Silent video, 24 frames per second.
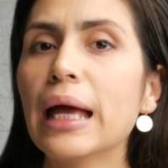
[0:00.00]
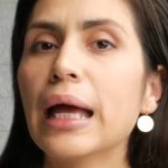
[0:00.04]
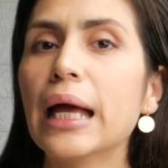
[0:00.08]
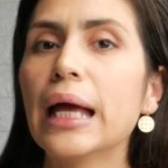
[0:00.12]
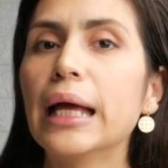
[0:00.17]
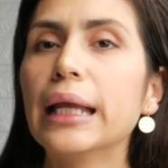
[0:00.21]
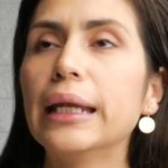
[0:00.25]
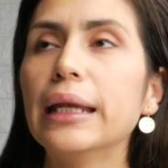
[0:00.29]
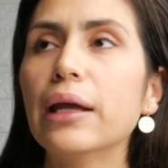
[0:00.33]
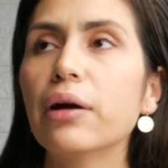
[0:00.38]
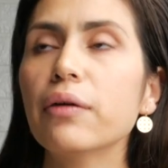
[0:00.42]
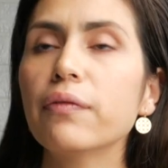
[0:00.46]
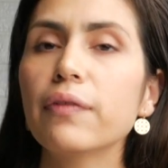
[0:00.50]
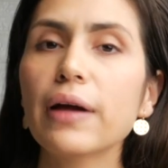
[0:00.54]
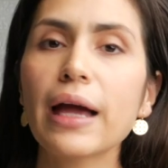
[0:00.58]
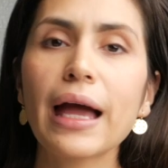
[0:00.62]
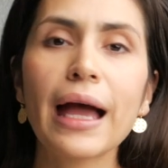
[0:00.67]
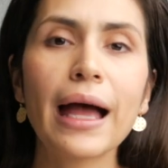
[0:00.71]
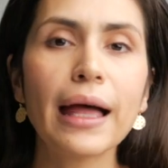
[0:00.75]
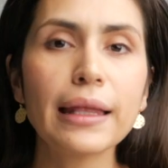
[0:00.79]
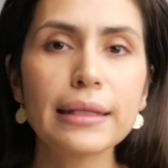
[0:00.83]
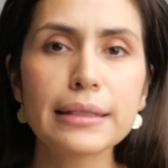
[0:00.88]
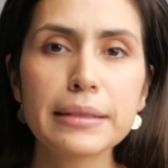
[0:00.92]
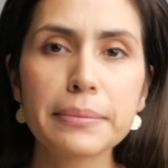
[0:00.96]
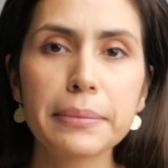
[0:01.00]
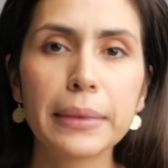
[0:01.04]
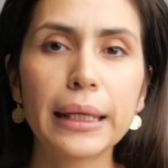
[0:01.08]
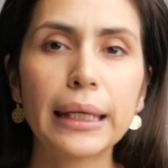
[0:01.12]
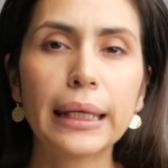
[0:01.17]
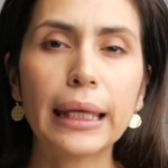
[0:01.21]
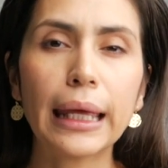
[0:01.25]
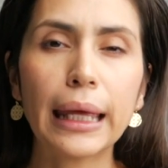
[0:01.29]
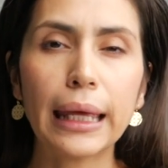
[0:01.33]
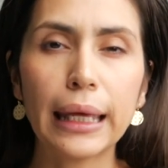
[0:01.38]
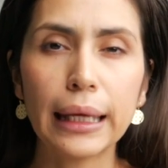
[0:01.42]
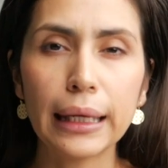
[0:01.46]
Now, if I had to make
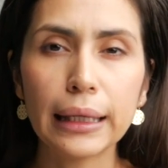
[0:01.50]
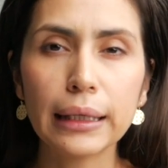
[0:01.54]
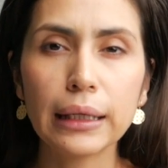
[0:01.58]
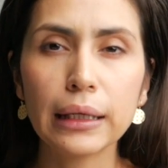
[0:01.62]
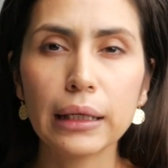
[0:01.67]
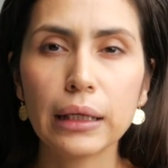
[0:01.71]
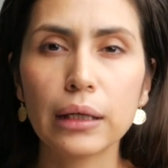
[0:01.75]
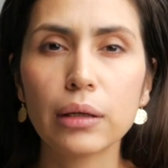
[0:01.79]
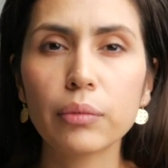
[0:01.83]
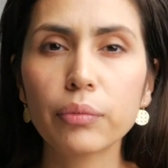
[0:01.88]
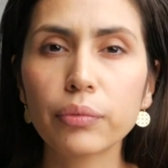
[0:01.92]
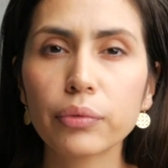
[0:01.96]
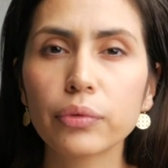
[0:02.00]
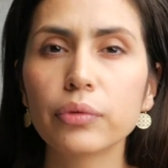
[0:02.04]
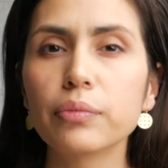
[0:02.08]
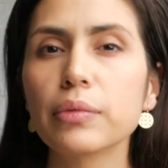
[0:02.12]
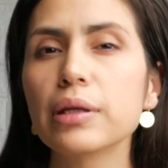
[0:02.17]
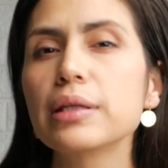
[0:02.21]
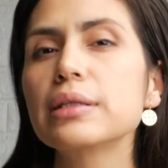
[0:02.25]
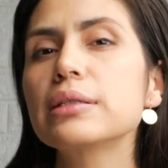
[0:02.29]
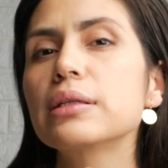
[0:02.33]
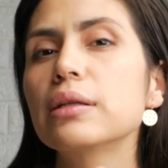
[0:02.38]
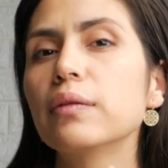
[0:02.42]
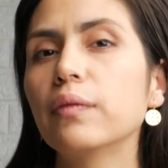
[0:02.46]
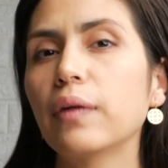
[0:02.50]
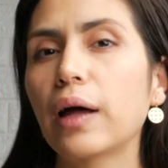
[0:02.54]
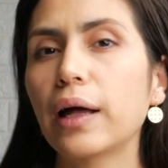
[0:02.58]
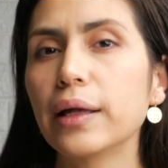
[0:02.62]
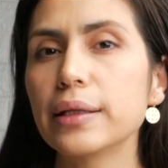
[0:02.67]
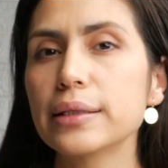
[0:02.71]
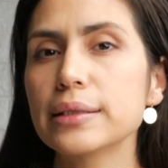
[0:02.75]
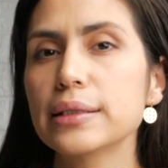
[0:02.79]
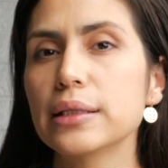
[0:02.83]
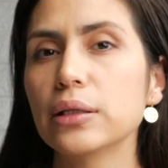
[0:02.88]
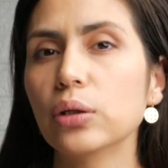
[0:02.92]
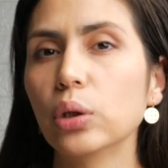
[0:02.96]
any improvements to the
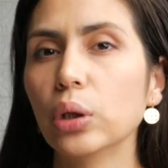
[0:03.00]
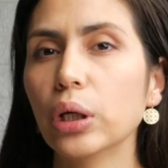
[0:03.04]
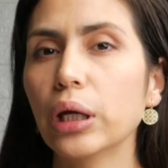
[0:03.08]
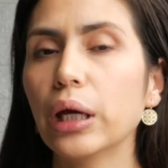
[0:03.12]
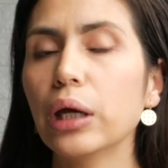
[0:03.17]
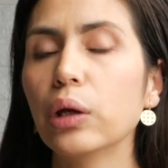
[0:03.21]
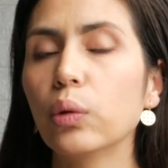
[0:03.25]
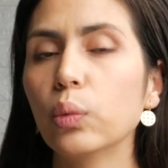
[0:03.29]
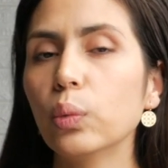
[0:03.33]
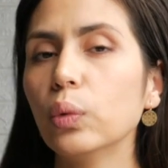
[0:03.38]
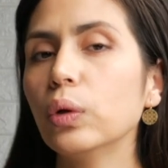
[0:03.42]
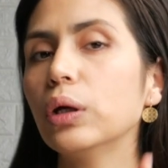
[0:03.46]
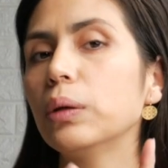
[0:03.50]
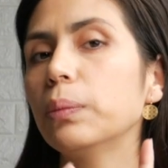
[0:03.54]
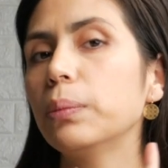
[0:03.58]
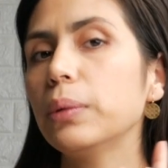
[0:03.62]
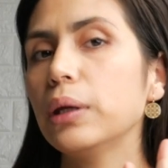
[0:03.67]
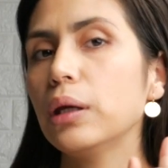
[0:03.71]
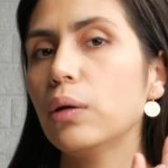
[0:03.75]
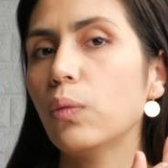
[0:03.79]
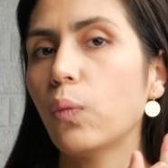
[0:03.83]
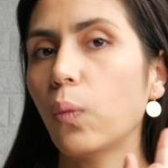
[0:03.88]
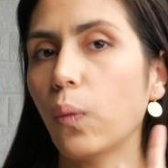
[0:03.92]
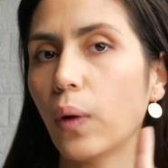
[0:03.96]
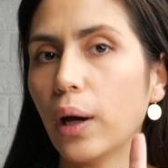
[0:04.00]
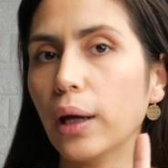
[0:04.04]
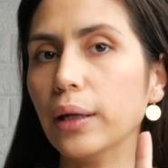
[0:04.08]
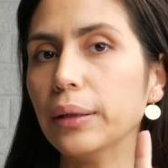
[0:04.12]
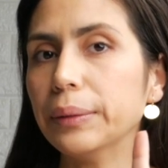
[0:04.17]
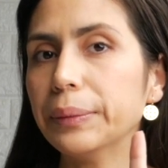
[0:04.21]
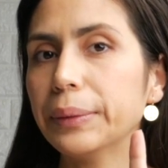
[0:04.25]
Valentino, it would be 1.